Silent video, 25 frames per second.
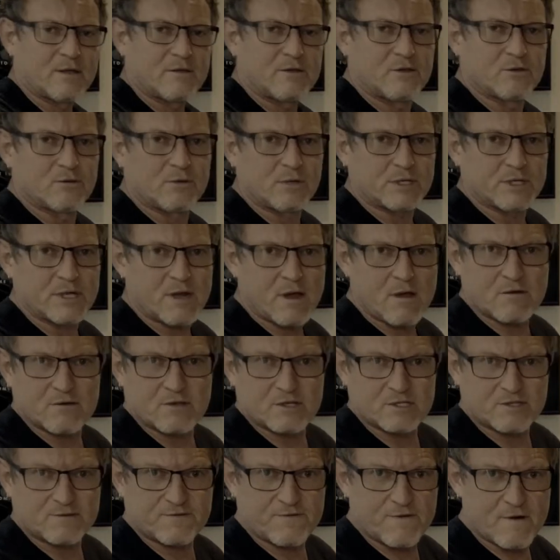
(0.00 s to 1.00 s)
You will know
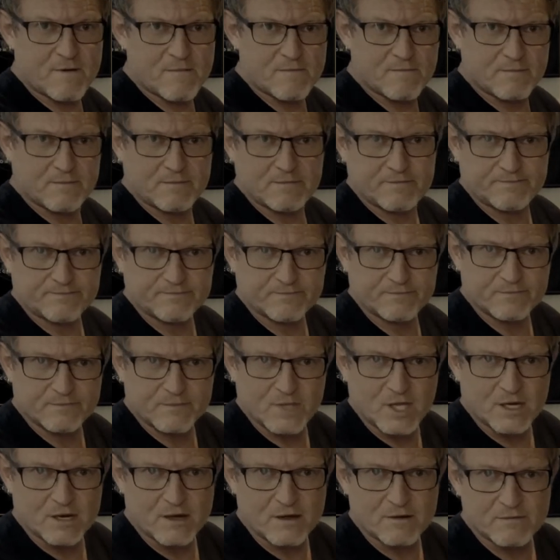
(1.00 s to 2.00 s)
this from,
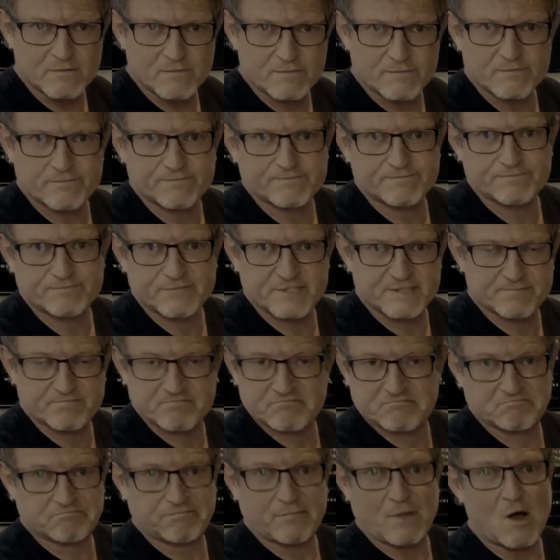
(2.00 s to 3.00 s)
you know,
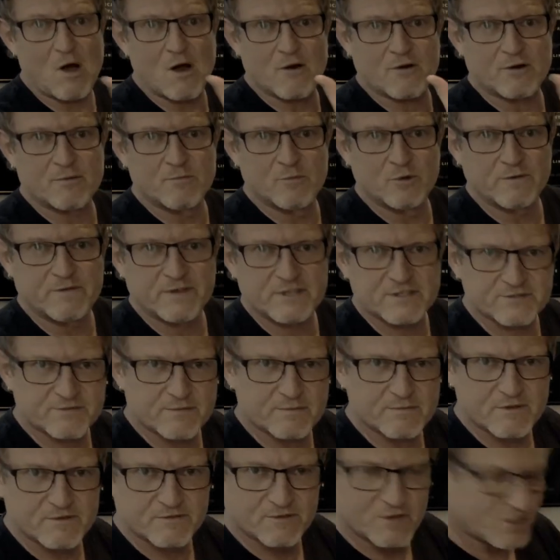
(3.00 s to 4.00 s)
horror movies
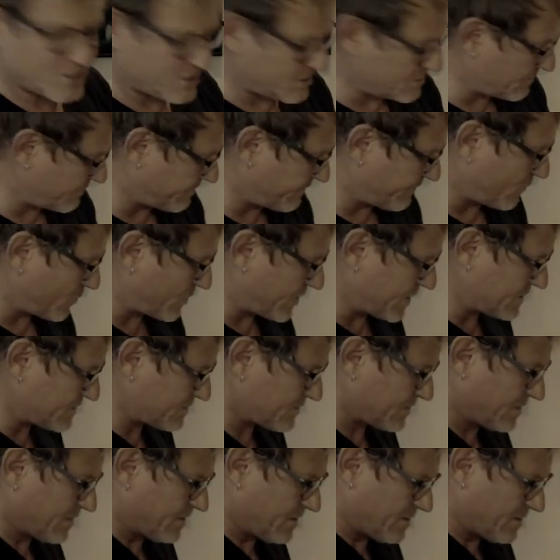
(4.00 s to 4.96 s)
from the 30s or 40s.